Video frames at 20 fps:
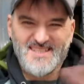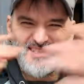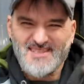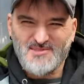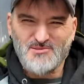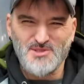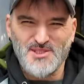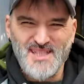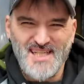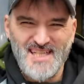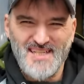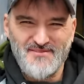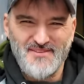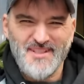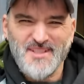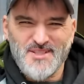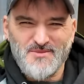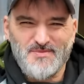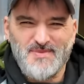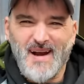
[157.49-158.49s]
I want to live
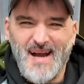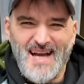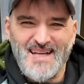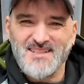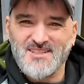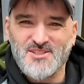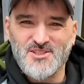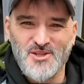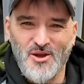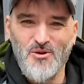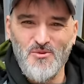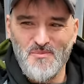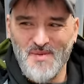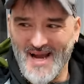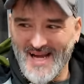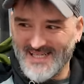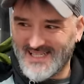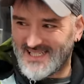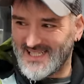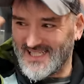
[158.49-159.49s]
in Japan so
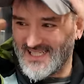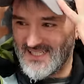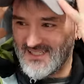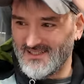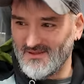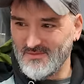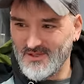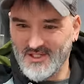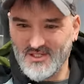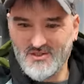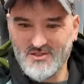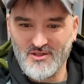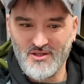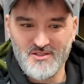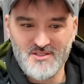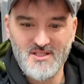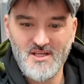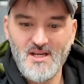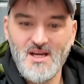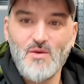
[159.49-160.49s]
badly. Oh my
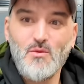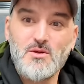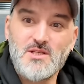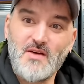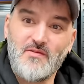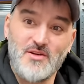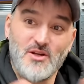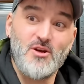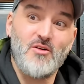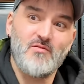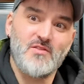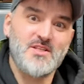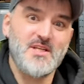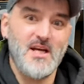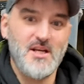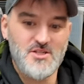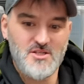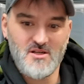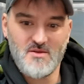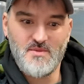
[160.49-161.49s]
God. I was having a
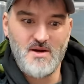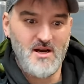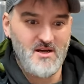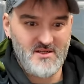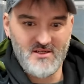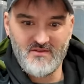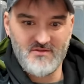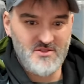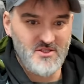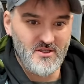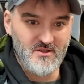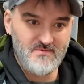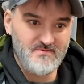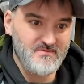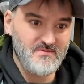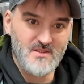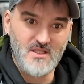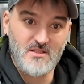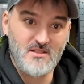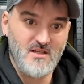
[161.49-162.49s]
conversation about it.
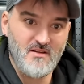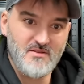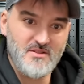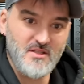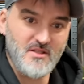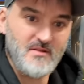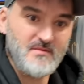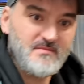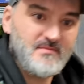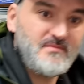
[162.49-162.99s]
I'd love to.